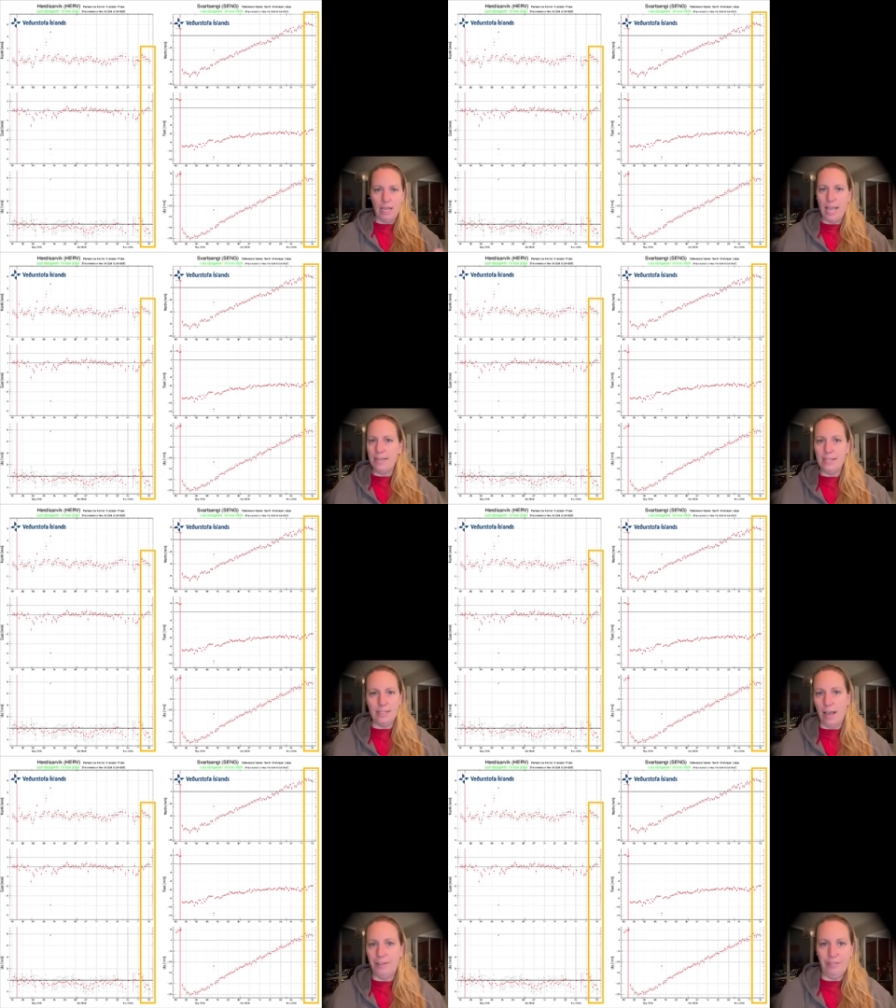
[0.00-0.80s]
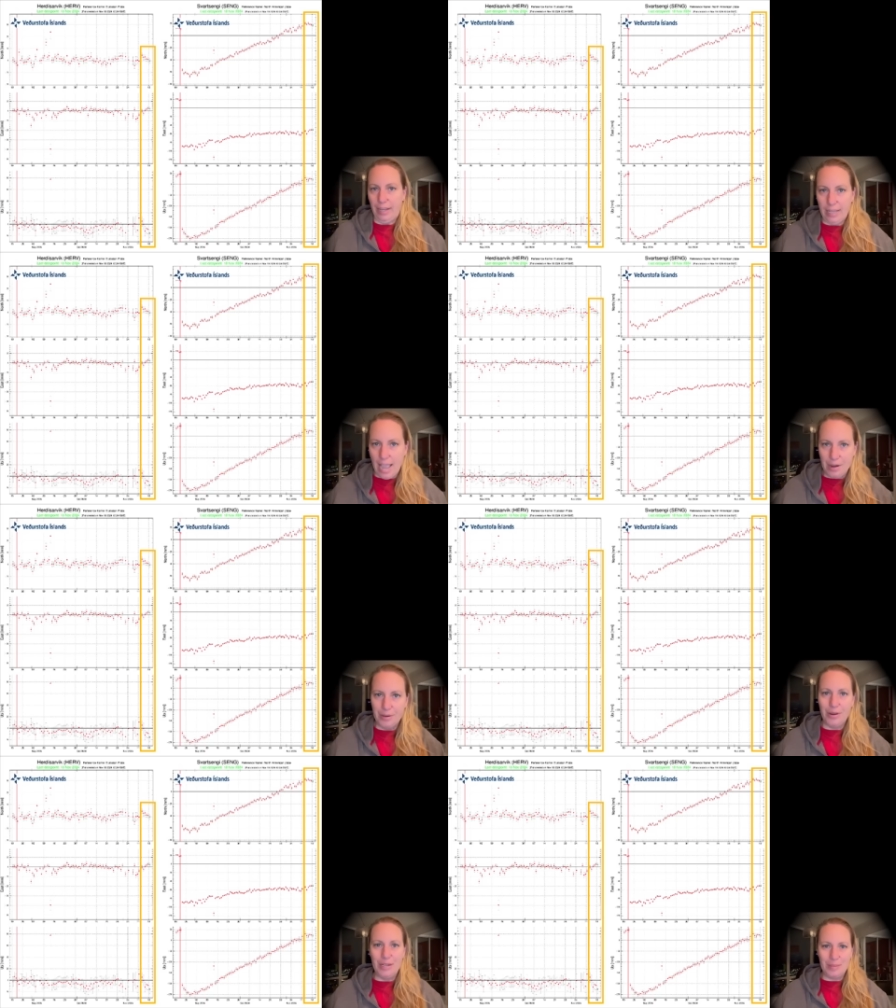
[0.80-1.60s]
I
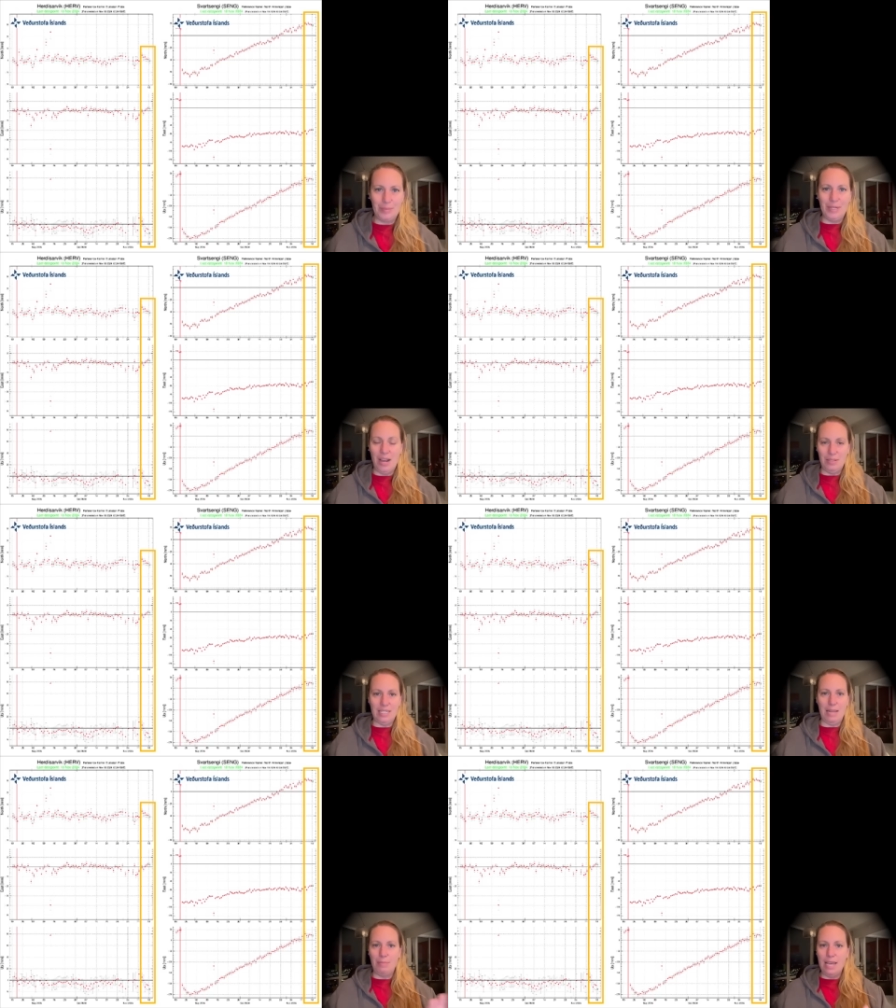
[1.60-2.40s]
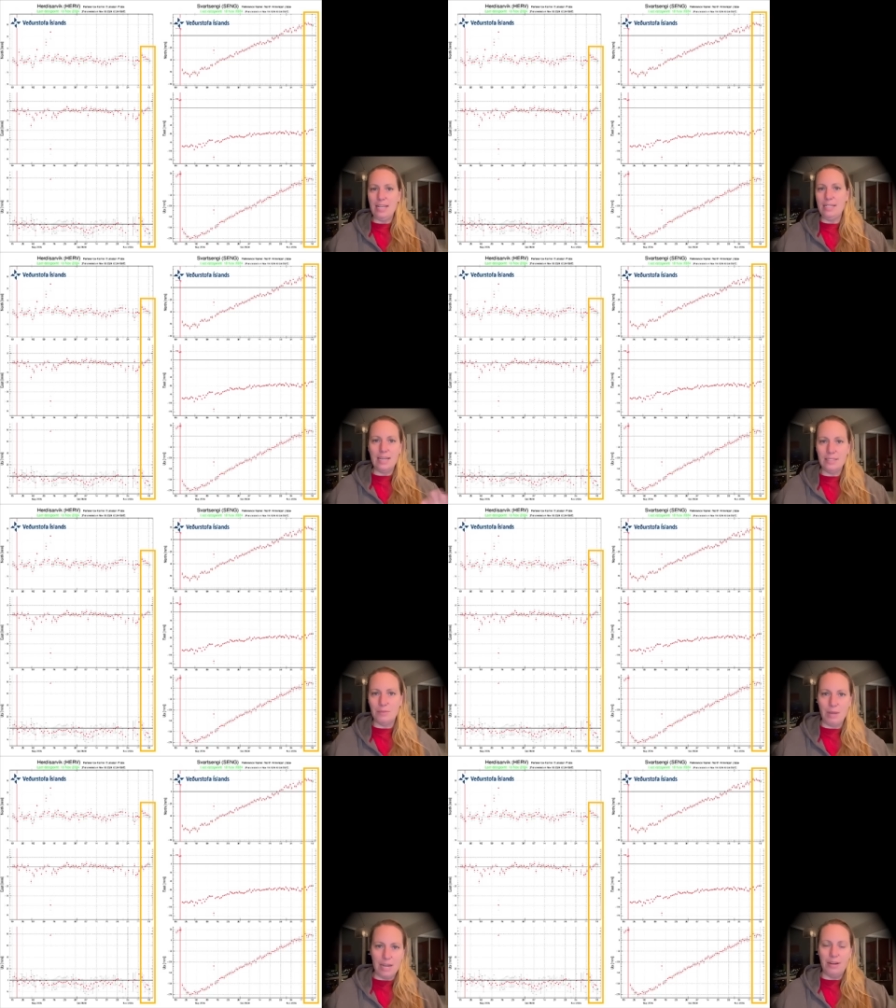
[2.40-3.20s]
don't know how to pronounce that, but it
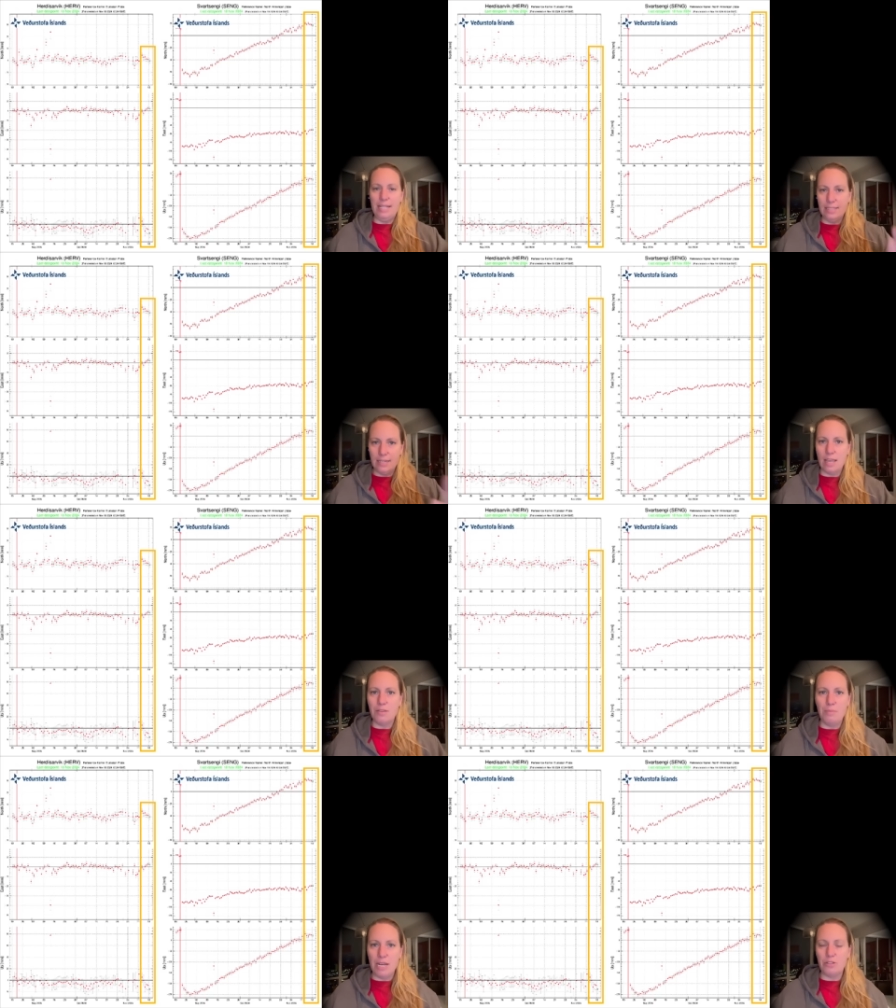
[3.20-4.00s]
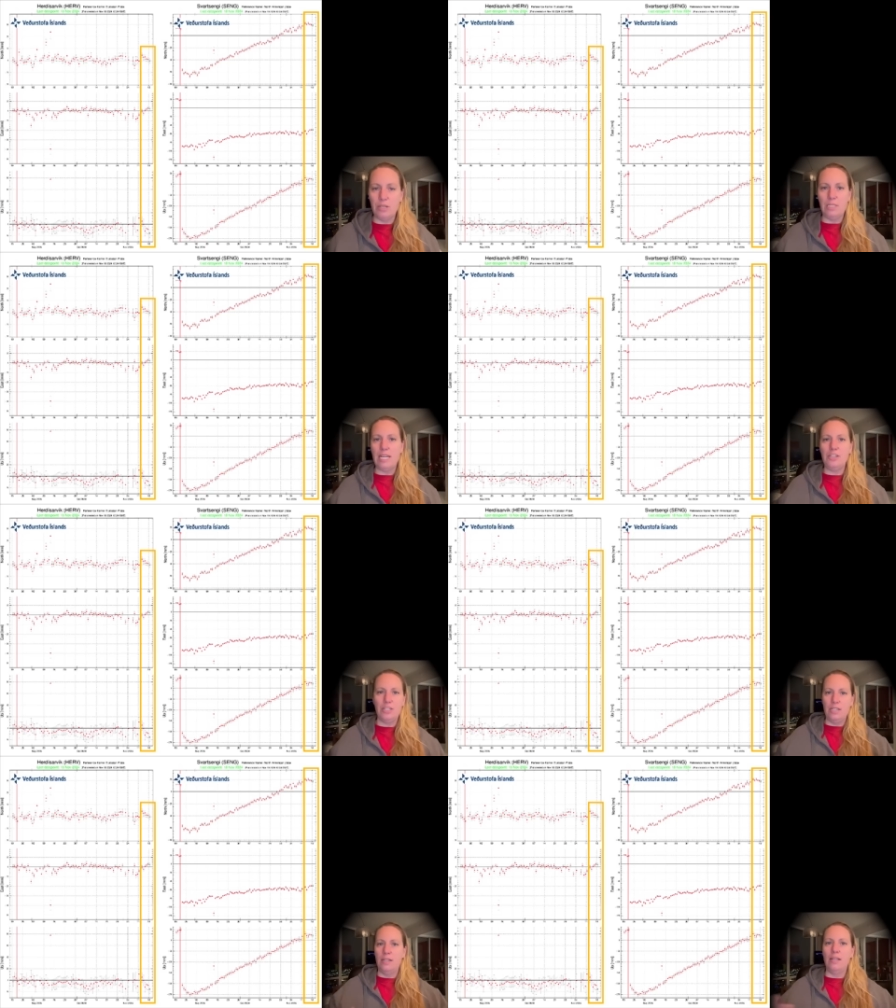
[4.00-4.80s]
doesn't matter. It's another measuring
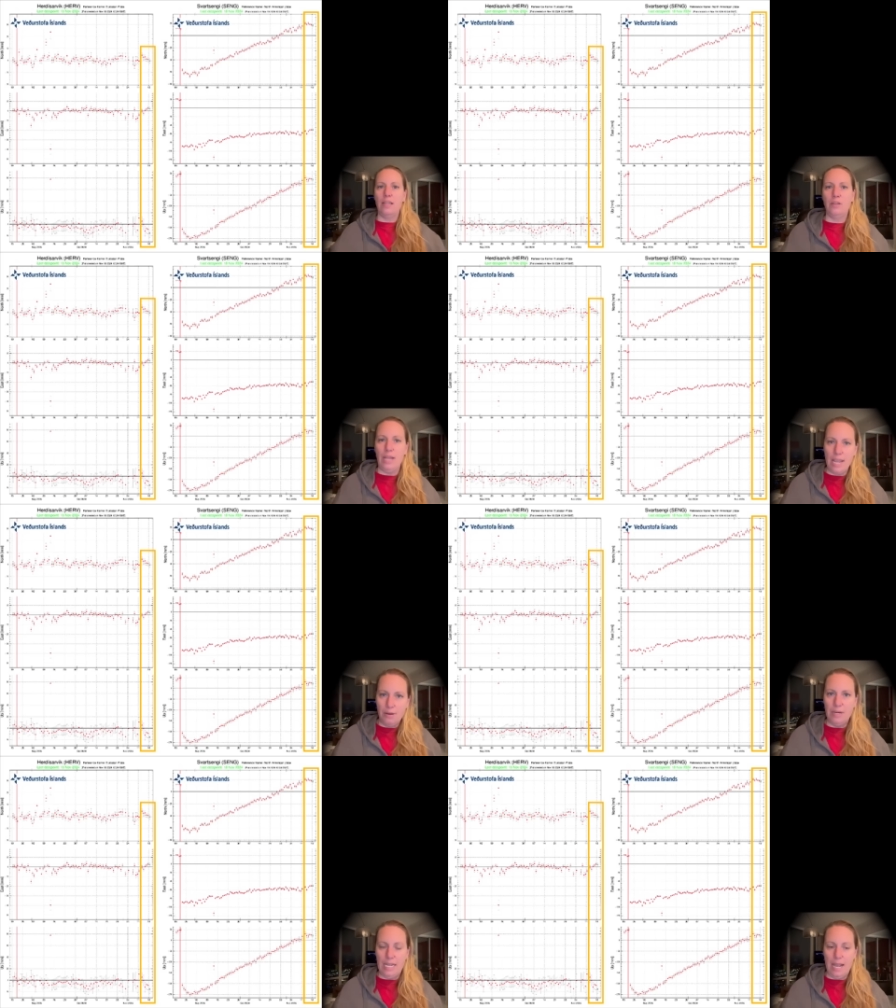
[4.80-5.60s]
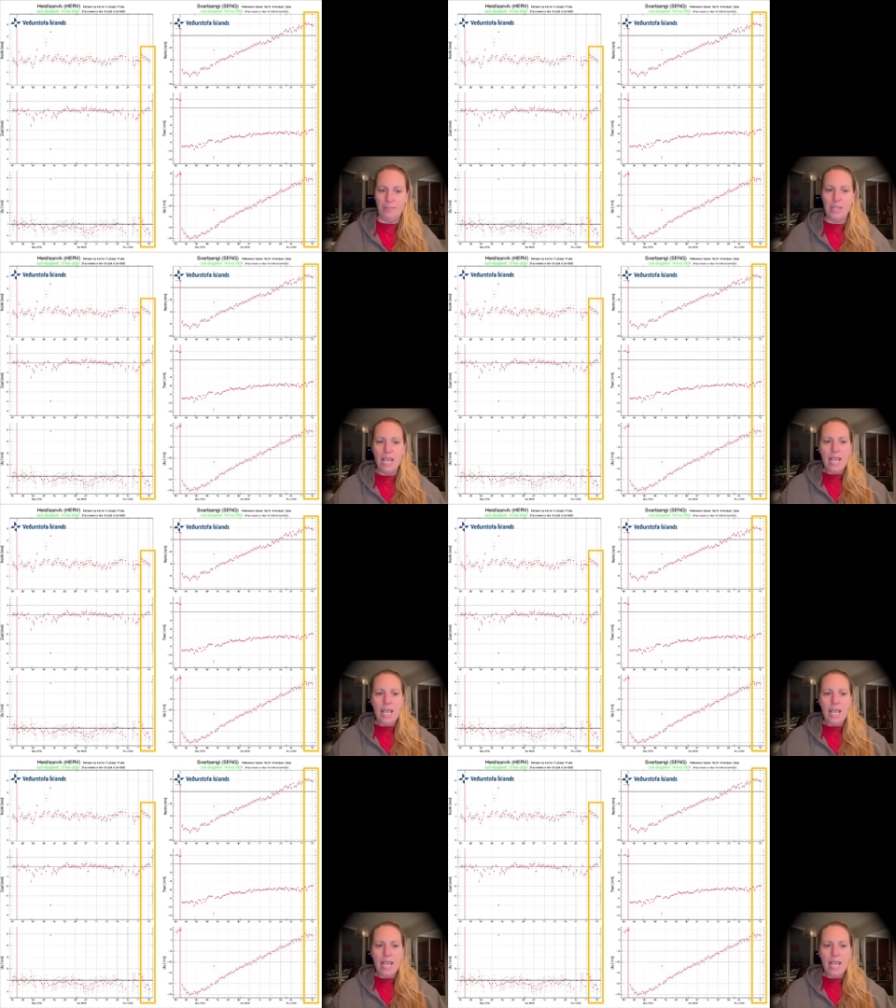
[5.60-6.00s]
station in another area.